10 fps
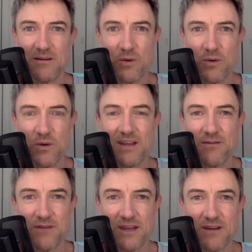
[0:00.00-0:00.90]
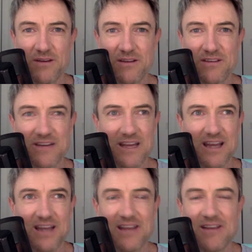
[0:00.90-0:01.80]
pointing the finger and say,
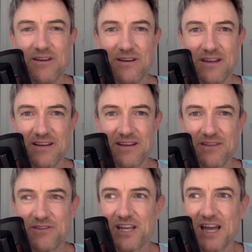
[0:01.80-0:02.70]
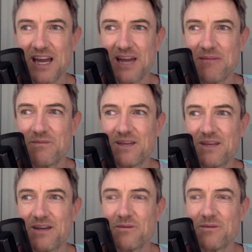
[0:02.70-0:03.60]
hey, you need to lift your game, you
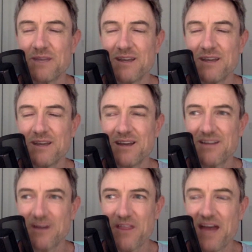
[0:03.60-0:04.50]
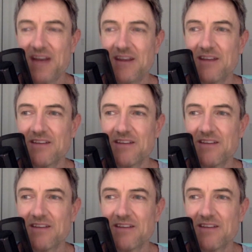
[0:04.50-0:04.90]
know, it's not that.